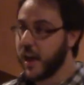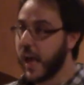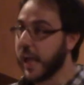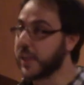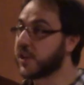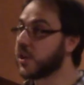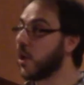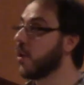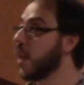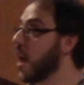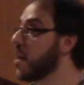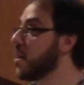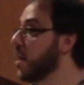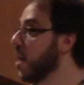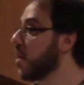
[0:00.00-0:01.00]
And so a
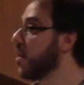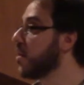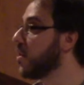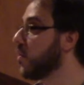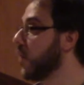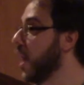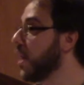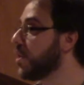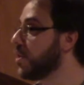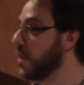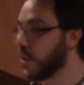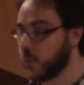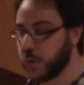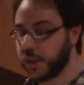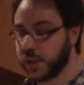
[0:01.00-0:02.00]
lot of young earth
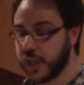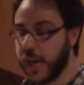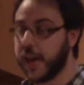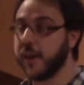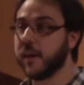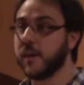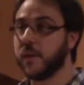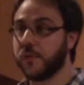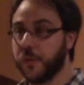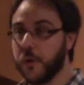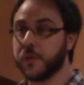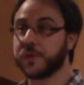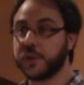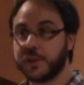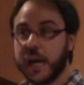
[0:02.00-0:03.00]
creationists would say,
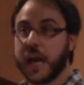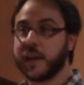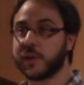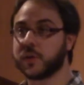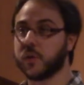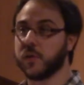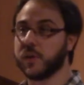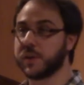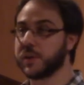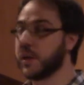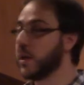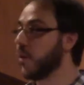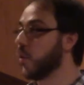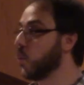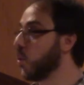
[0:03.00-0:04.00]
those are dinosaurs.
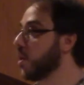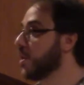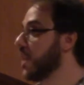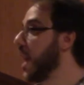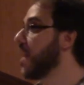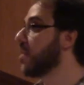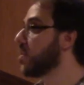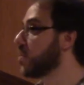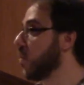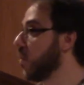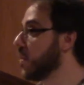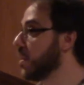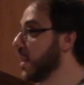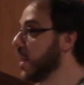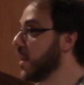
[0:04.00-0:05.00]
The word
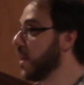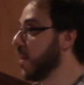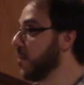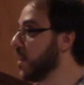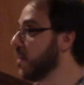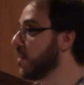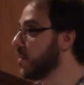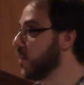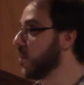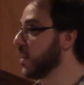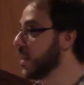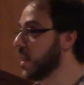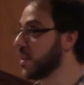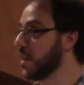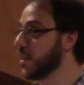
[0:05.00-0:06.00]
dinosaur didn't come into
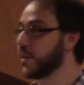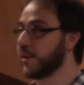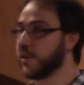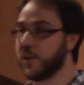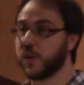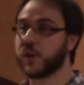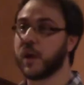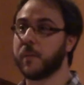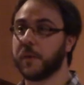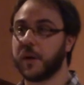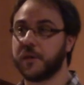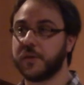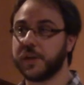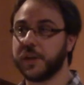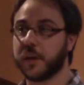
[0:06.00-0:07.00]
existence until a
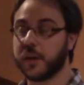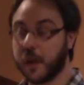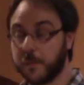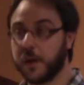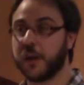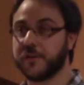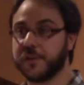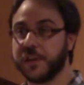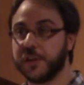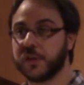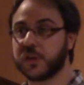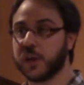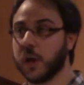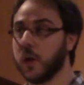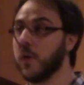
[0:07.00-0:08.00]
couple hundred
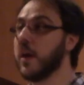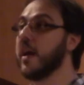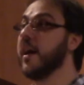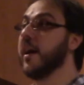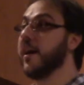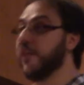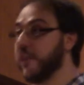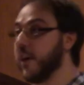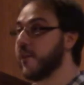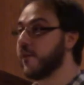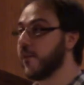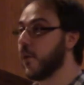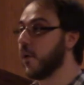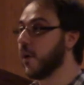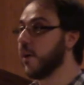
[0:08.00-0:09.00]
years ago.
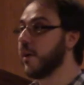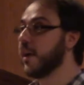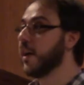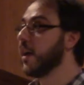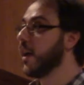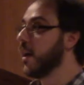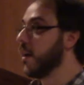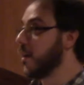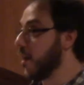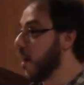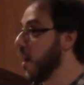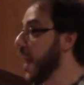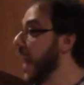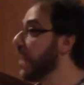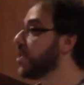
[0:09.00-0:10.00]
Therefore,
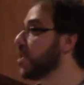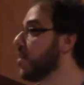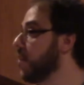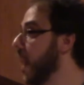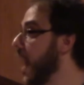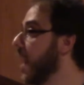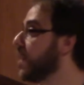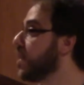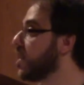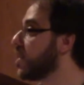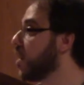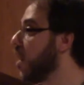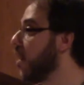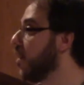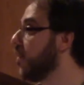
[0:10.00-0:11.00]
ancient man
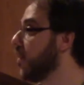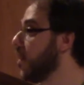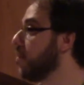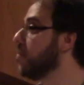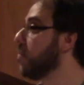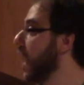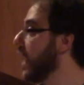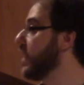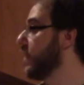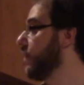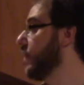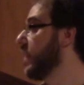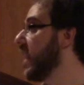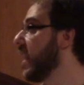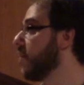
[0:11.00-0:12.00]
just called them by
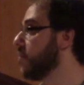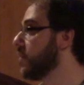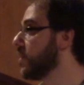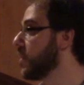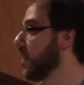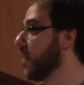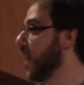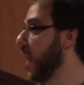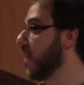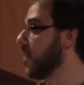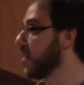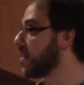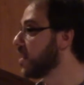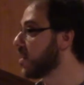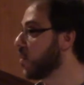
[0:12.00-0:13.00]
different names. And
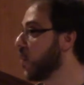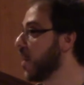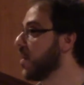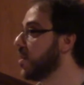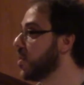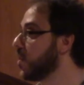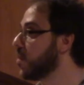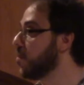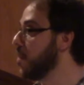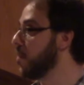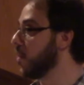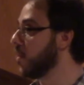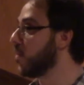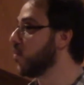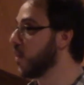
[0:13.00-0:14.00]
this is the way the Jewish people
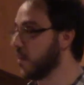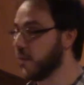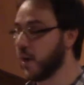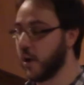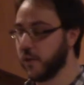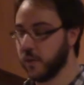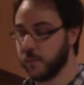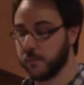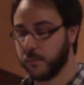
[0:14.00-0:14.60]
would have called them.